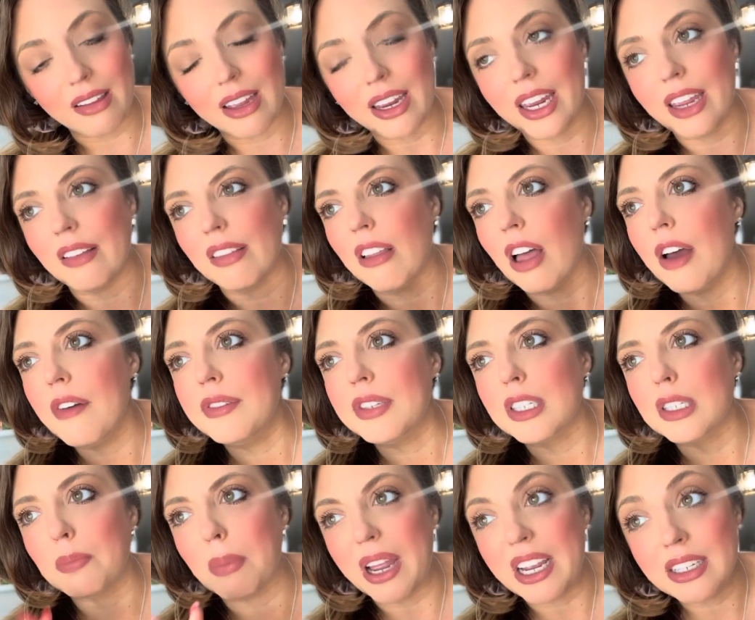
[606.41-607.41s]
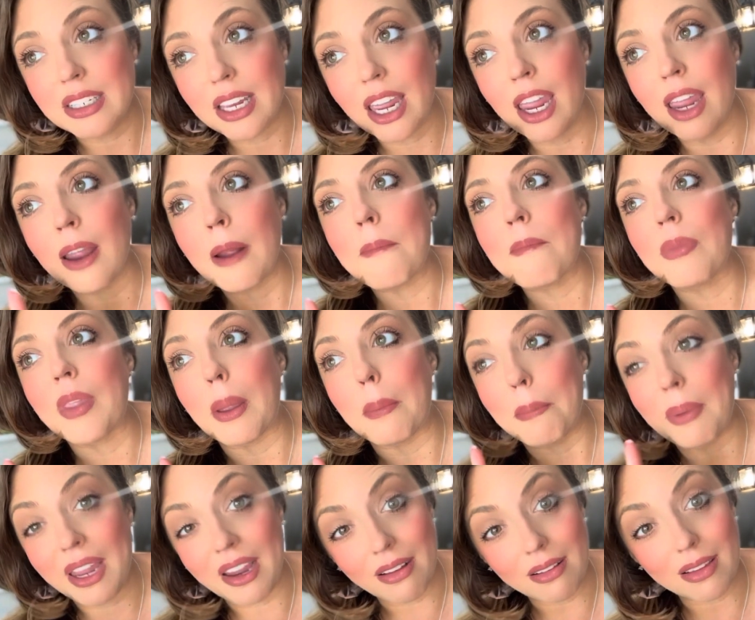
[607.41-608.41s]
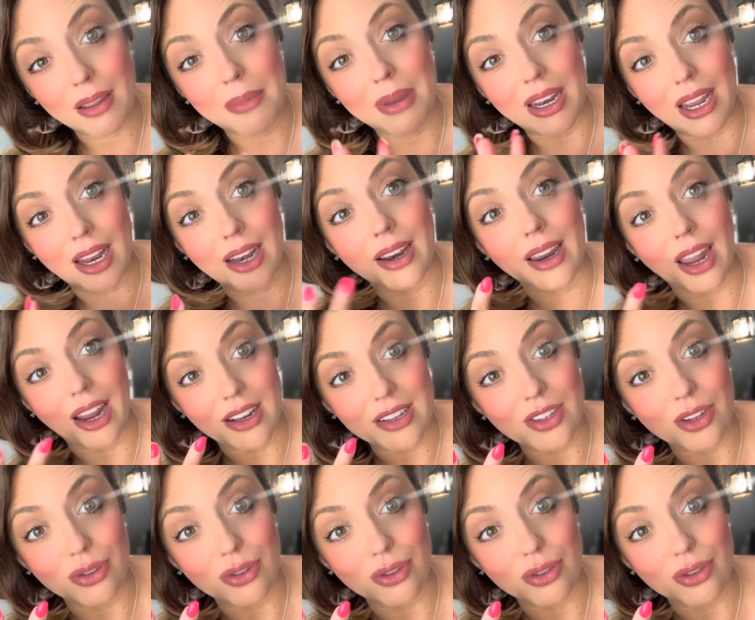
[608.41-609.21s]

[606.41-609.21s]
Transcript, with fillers: Like, he loves spice cake and pink lemonade cakes.